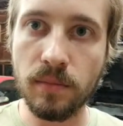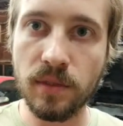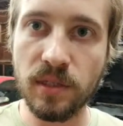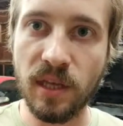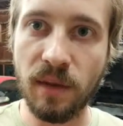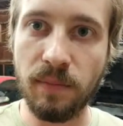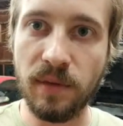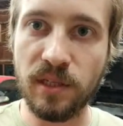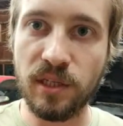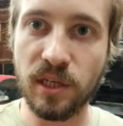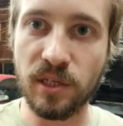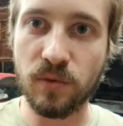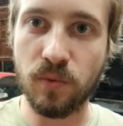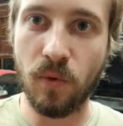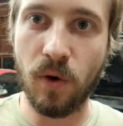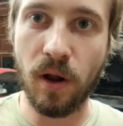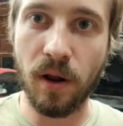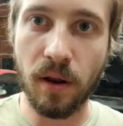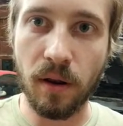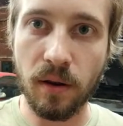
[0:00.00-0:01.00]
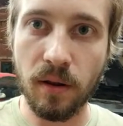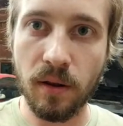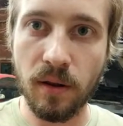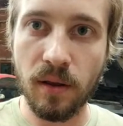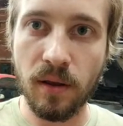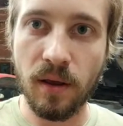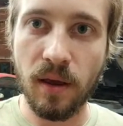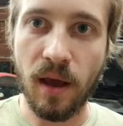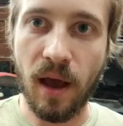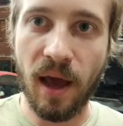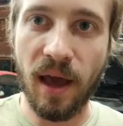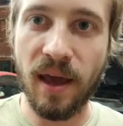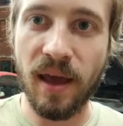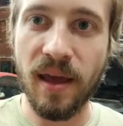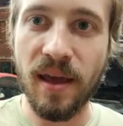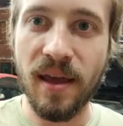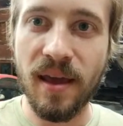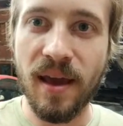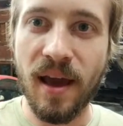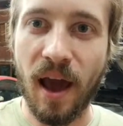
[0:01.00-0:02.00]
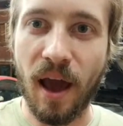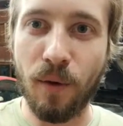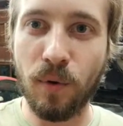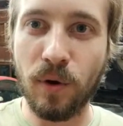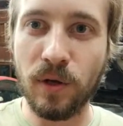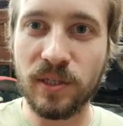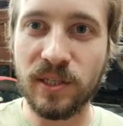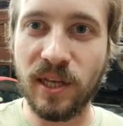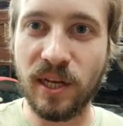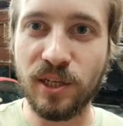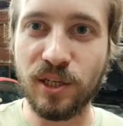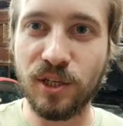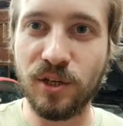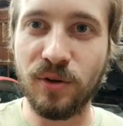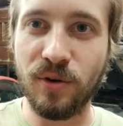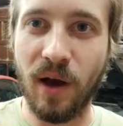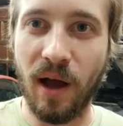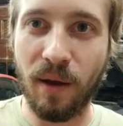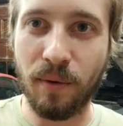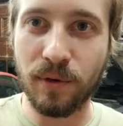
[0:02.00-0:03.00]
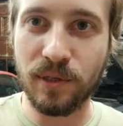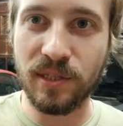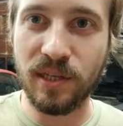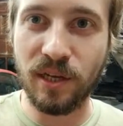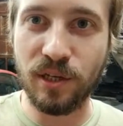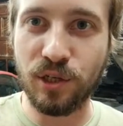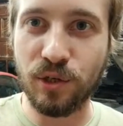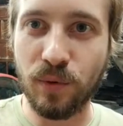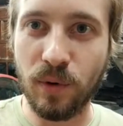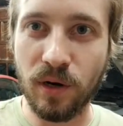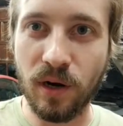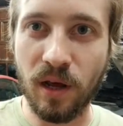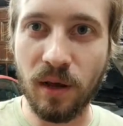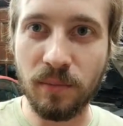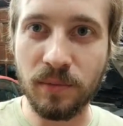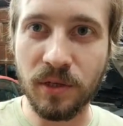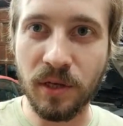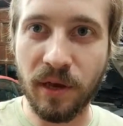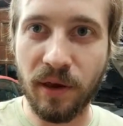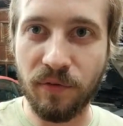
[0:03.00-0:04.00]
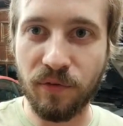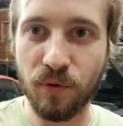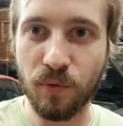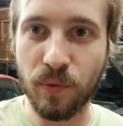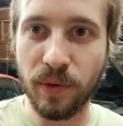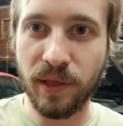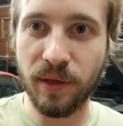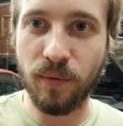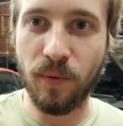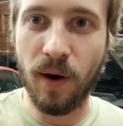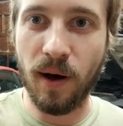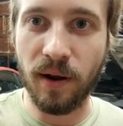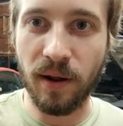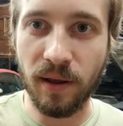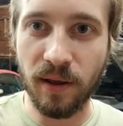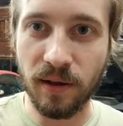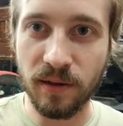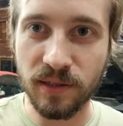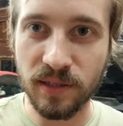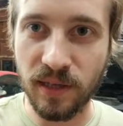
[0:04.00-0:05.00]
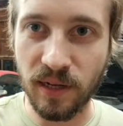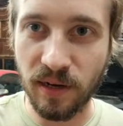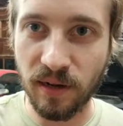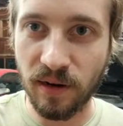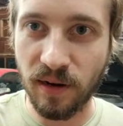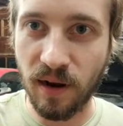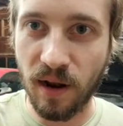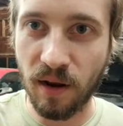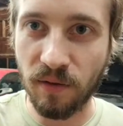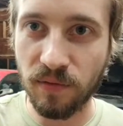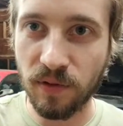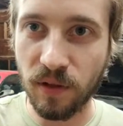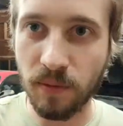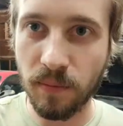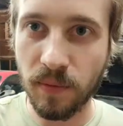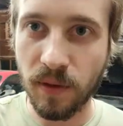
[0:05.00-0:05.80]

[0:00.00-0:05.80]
Send me just one. I will send you one, Hamza, if you really want it. I'll send it in an envelope.